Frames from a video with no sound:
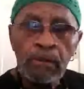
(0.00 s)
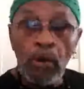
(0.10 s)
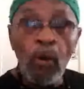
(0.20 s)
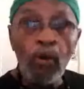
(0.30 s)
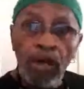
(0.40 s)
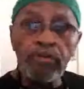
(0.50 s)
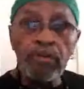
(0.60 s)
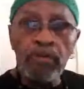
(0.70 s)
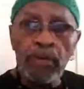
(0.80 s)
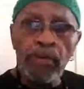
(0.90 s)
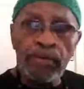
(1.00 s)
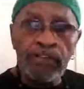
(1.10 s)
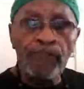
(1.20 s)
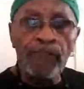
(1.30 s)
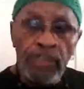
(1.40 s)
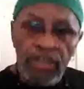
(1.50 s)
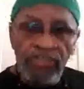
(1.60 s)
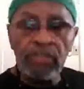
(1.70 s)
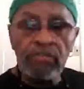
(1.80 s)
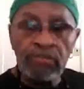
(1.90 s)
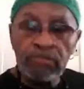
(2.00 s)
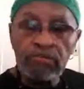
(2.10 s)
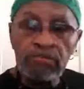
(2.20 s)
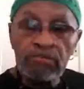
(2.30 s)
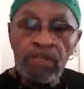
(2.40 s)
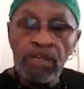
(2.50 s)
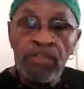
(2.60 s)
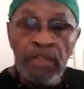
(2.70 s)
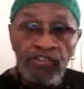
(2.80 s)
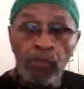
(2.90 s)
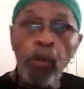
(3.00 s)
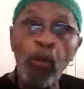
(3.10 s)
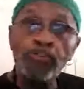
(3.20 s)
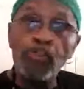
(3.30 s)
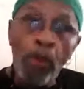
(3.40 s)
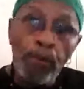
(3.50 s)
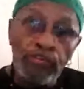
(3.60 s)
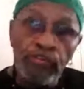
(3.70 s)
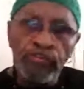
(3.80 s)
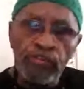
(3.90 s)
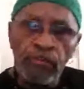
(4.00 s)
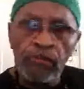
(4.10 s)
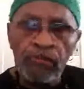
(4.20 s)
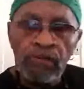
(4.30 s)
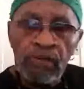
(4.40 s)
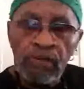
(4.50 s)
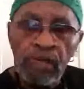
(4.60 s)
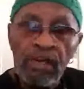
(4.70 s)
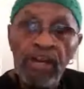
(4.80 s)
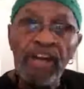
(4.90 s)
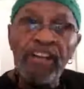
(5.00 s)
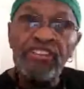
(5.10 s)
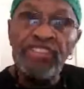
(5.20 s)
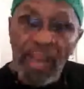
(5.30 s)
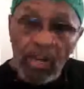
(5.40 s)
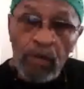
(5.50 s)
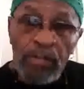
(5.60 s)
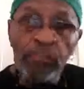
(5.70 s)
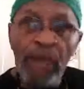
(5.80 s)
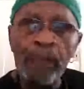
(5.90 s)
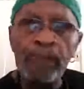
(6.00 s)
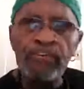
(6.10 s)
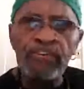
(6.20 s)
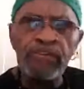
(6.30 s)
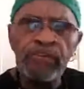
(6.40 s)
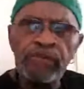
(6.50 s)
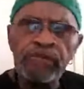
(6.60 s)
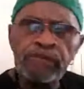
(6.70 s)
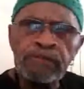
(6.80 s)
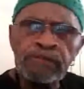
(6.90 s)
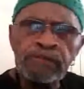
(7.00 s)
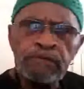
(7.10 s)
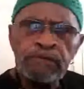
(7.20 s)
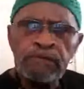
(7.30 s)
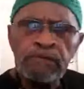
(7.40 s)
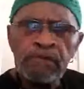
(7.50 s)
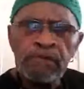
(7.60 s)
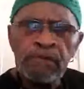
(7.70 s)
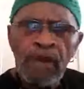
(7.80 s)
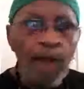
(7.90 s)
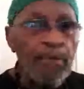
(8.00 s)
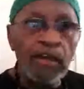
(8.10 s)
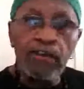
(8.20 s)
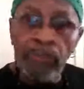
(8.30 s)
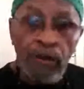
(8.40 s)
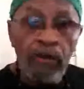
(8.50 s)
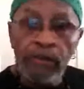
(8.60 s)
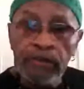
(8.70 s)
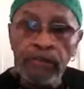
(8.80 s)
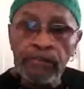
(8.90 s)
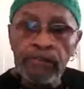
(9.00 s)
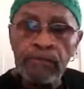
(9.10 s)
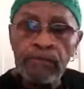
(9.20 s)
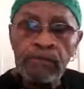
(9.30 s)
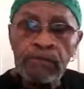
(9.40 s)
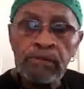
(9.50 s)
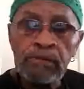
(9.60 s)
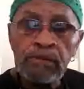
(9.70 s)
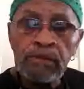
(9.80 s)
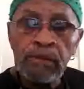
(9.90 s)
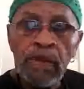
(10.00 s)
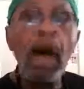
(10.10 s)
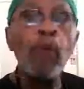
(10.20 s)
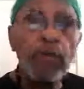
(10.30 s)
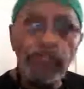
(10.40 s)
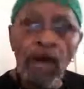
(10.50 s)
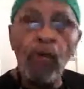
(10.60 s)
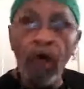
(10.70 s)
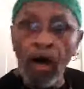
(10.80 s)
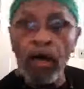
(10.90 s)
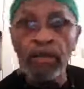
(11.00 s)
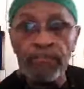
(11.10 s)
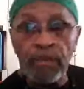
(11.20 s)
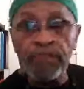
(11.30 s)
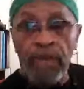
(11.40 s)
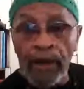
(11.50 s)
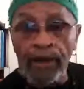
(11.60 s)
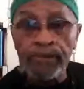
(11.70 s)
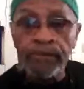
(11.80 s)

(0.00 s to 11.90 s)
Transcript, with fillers: Don't come to me with a definition that supports your position and denigrates my position. I'm not a terrorist. I wished I was sometimes.